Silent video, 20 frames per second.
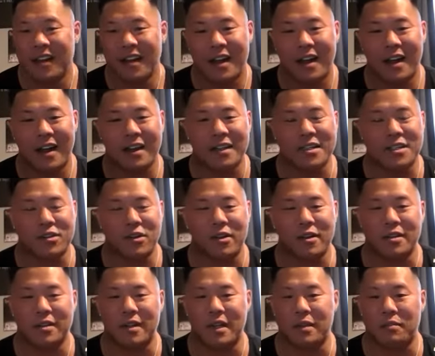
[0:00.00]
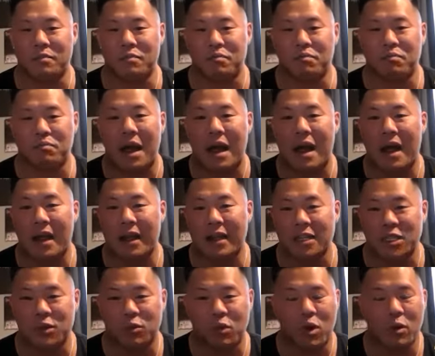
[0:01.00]
I started like buying
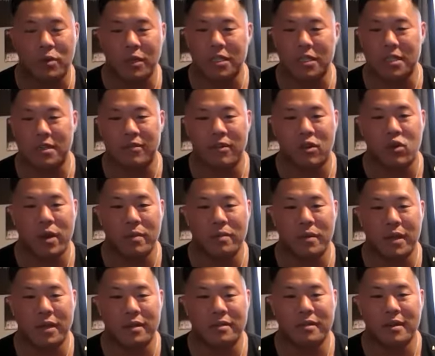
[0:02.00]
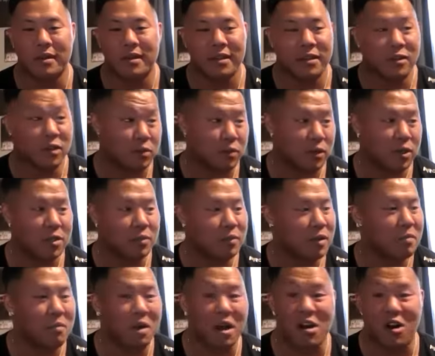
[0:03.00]
small pieces of equipment. It was supposed to be
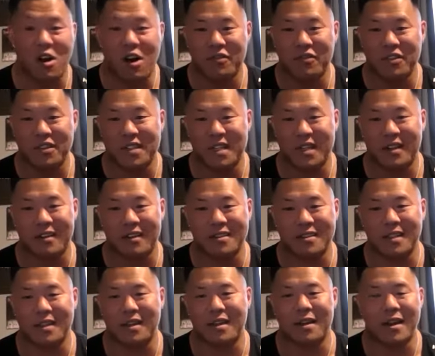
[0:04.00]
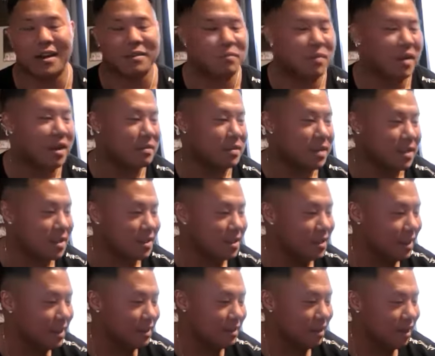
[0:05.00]
in my office here. I was like, all right, babes, I just
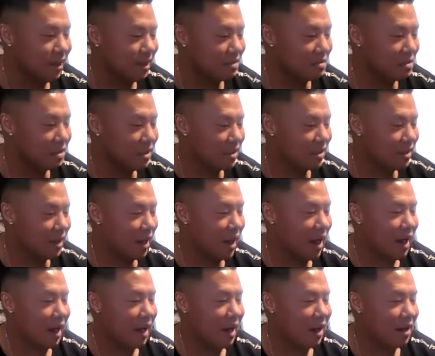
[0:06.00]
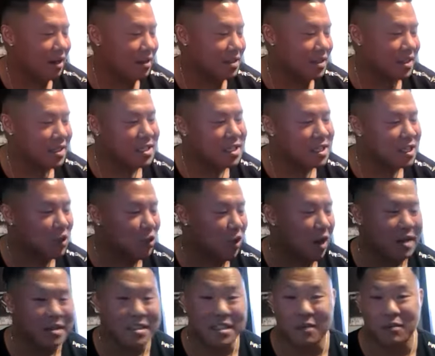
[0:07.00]
need like sissy
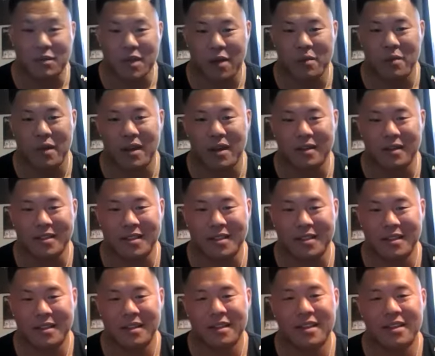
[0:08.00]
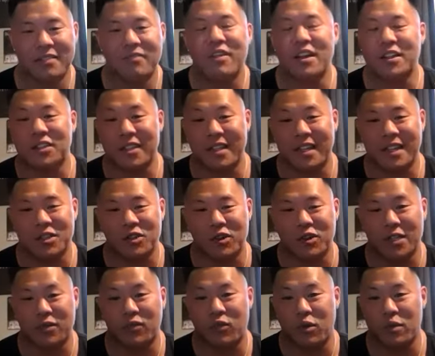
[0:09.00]
squat and some dumbbells. Eventually that
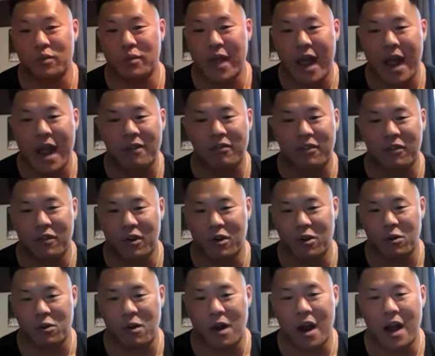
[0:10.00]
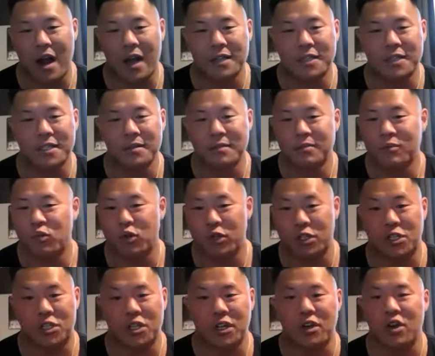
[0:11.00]
transformed to half of our garage,
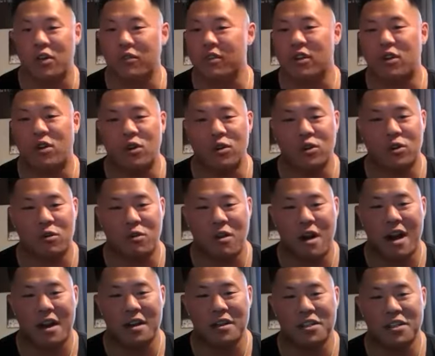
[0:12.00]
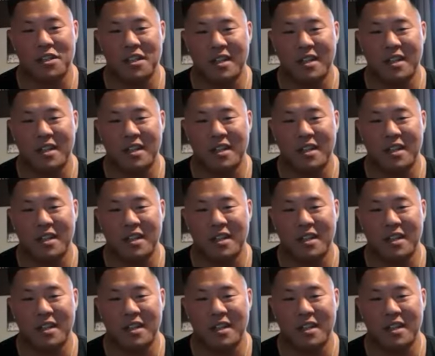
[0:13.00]
which took over the whole garage.